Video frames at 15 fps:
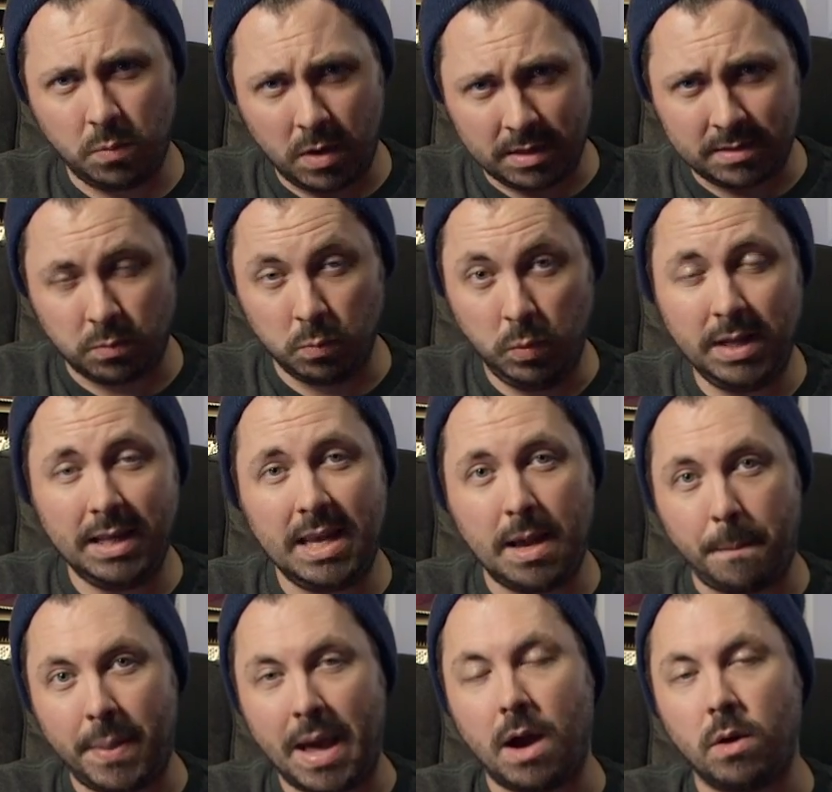what it's really
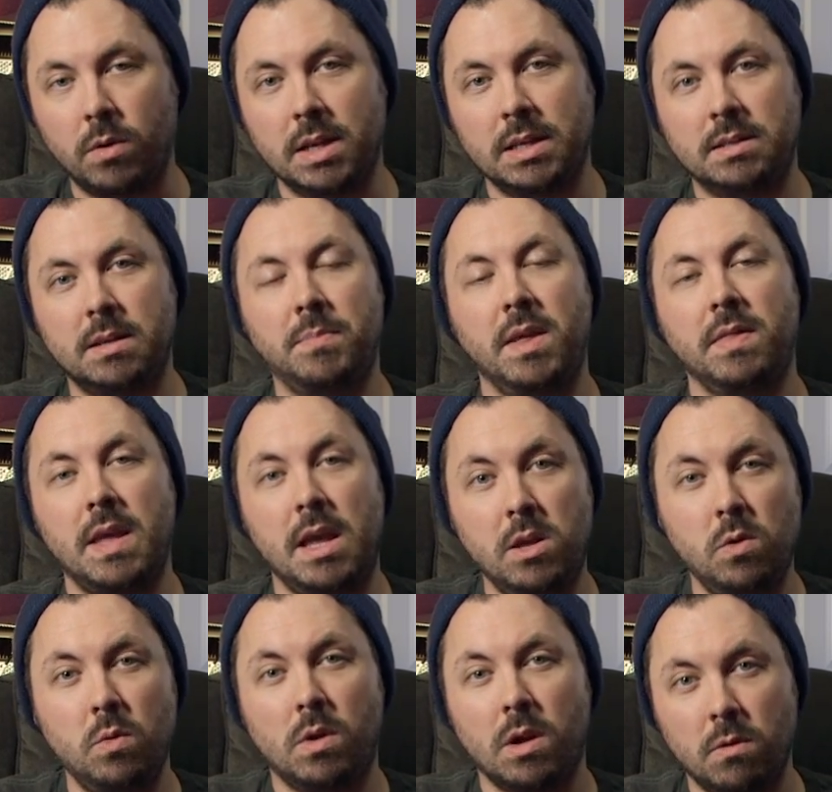about, is something
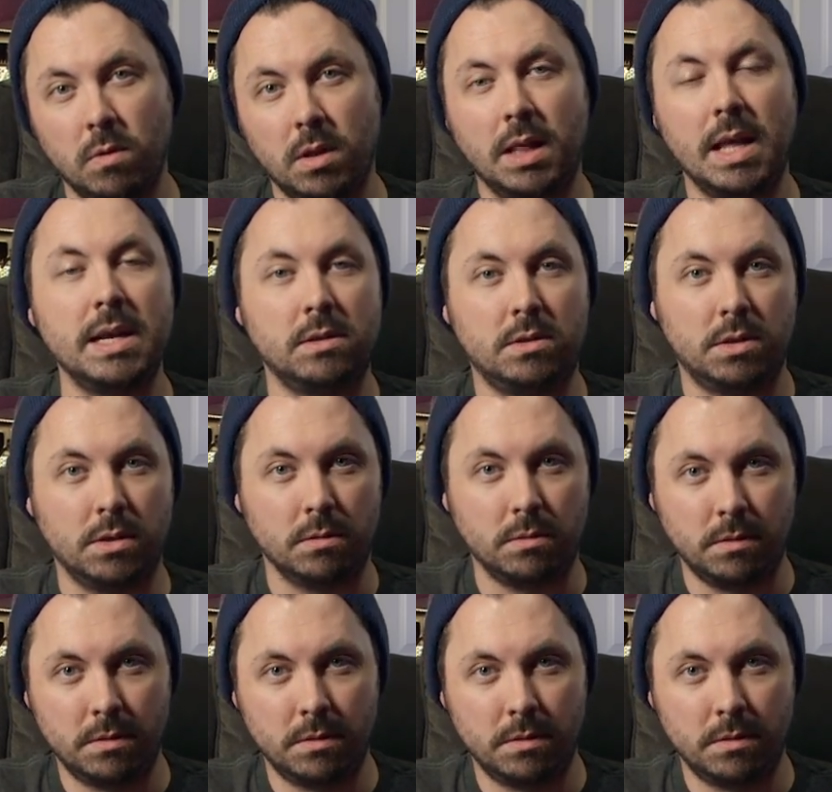that you can relate to.